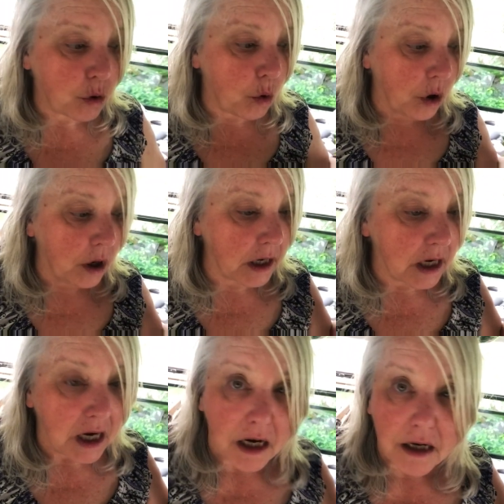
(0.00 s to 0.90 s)
toward
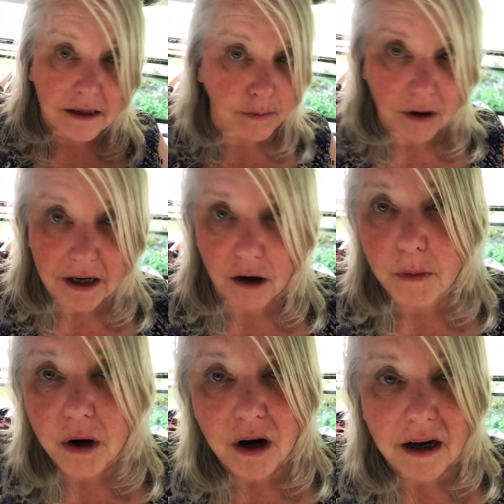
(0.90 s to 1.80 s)
small town
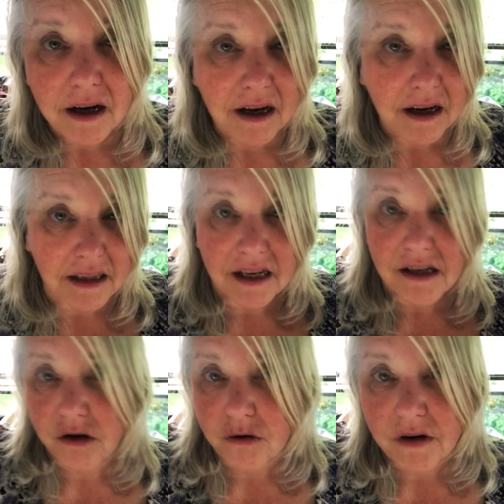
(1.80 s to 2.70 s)
America, the
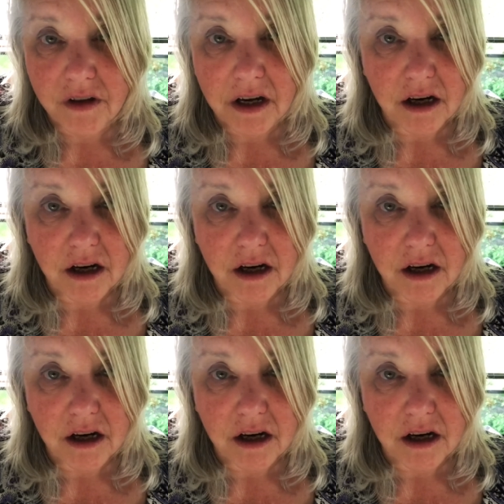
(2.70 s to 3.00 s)
history of the